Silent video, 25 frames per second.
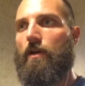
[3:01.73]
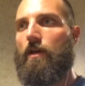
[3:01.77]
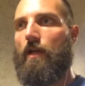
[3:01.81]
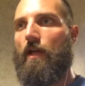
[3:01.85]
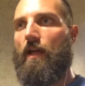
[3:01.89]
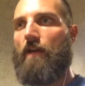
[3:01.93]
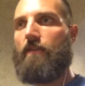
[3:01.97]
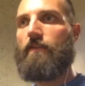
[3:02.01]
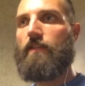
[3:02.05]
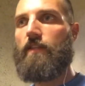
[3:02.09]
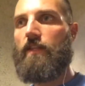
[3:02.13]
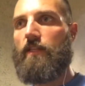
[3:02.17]

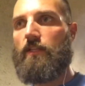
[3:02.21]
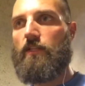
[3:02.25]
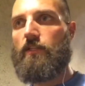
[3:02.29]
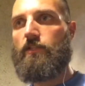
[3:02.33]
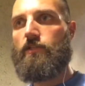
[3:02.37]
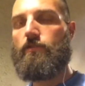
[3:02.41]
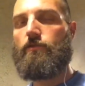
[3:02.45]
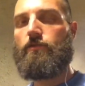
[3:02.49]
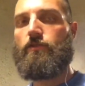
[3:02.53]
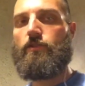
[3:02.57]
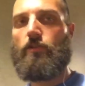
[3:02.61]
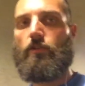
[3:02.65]
everything that
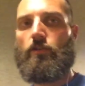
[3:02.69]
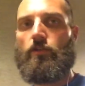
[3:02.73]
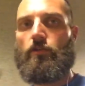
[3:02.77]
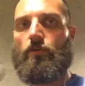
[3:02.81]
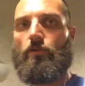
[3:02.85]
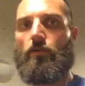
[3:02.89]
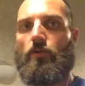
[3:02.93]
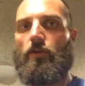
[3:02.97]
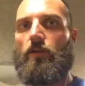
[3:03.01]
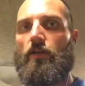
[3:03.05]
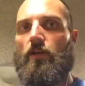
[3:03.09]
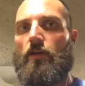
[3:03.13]
you do
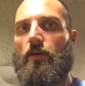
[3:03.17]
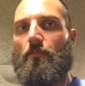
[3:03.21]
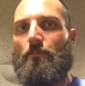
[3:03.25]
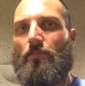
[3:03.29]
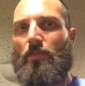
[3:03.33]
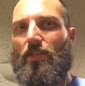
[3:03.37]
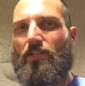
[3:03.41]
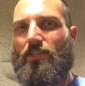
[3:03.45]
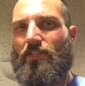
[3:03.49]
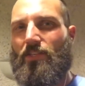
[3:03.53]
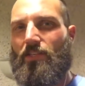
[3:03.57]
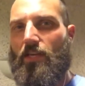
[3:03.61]

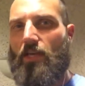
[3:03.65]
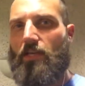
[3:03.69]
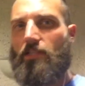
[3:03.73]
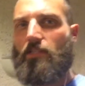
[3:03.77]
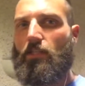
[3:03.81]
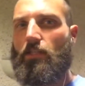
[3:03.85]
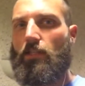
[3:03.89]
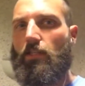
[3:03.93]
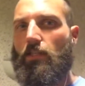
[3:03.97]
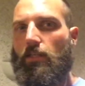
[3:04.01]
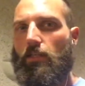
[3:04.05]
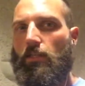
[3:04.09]
just has a
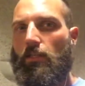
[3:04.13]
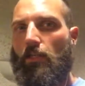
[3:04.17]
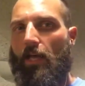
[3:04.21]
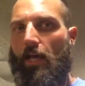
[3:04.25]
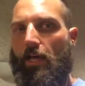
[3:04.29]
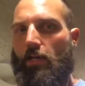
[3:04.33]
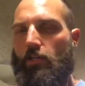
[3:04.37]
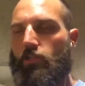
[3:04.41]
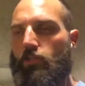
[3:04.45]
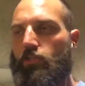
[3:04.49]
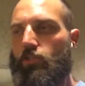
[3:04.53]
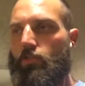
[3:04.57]
little
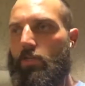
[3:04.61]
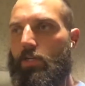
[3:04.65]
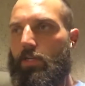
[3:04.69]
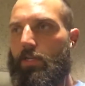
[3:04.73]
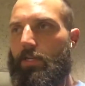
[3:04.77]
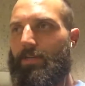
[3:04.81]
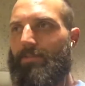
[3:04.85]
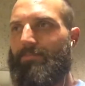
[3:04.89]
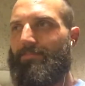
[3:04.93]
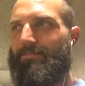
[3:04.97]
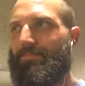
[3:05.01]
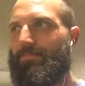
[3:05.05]

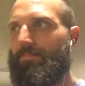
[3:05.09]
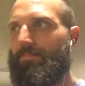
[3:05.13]
extra